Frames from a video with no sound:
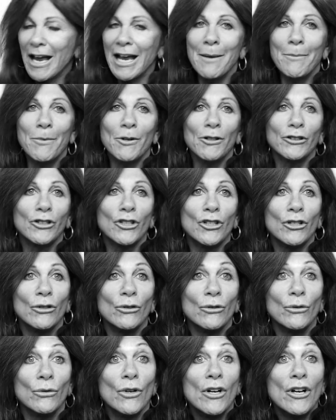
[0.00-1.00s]
able
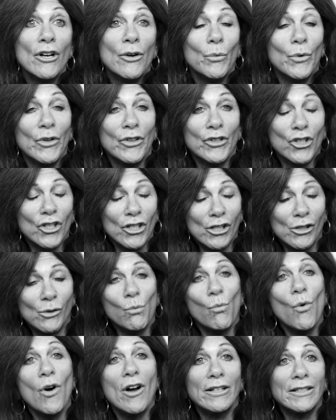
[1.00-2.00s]
to, with just
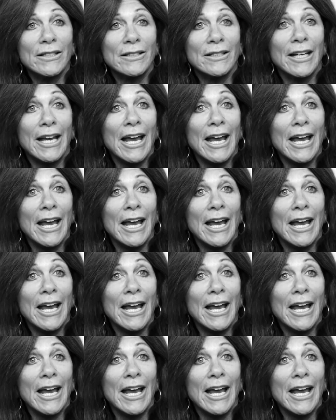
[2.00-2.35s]
one